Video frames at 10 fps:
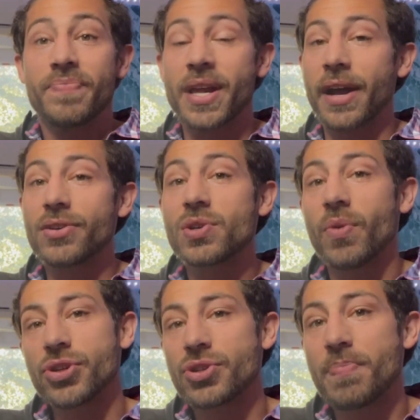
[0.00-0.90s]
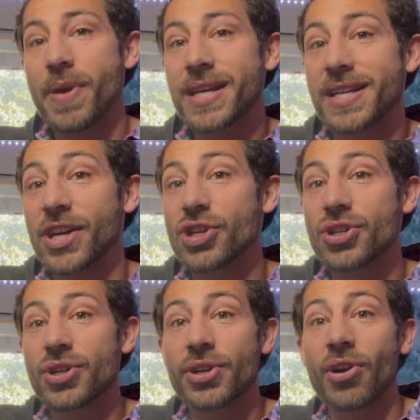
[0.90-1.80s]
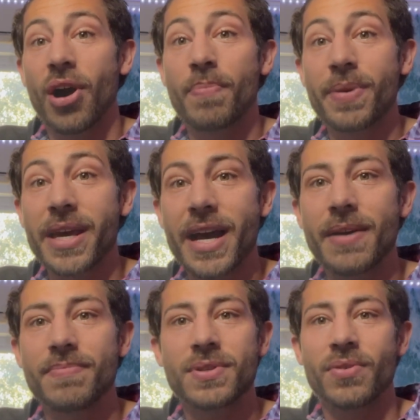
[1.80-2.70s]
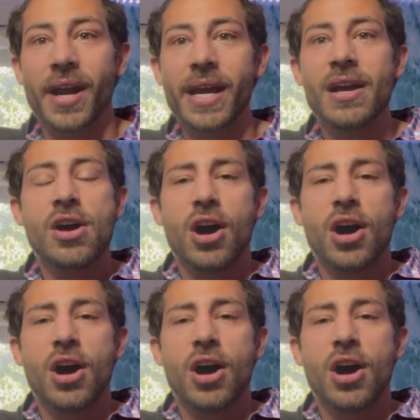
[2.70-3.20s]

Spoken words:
And I also want you to pay attention to your RPMs, right?